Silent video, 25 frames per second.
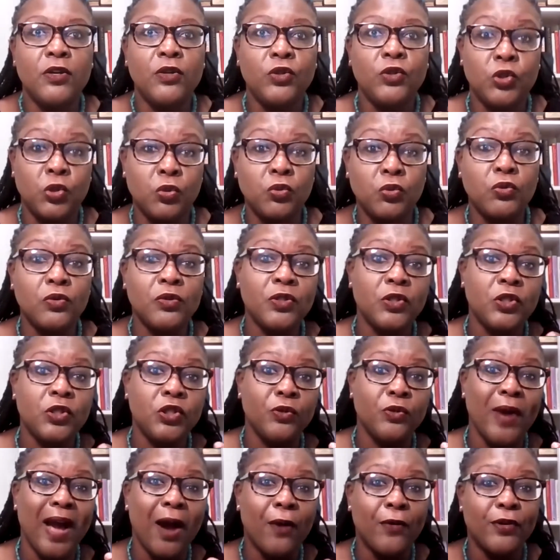tools
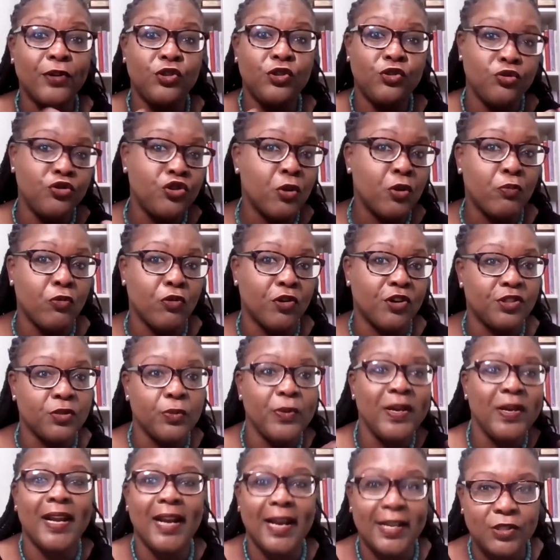to our junior boards. We
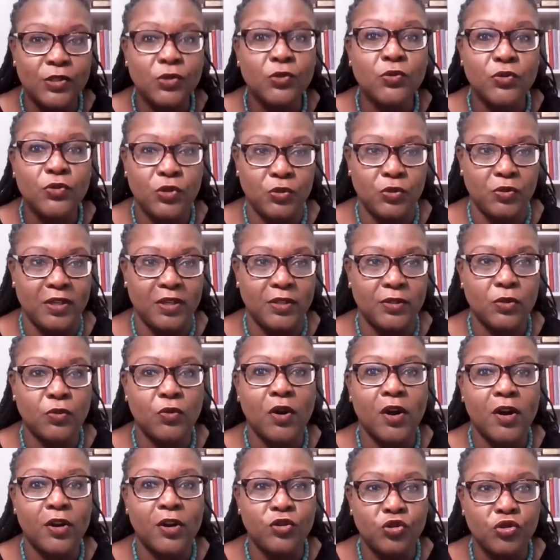had high school students yeah.
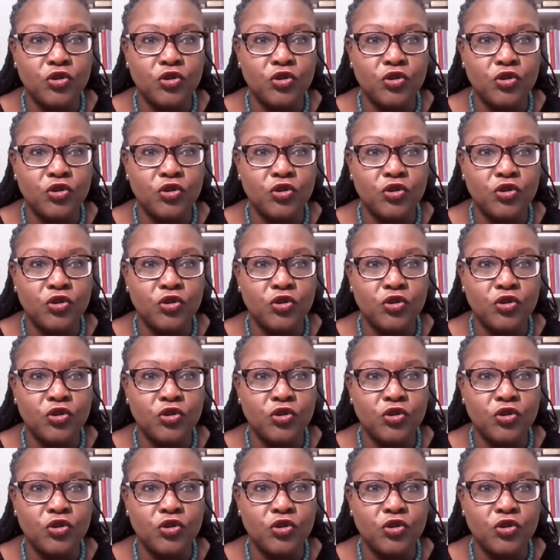on our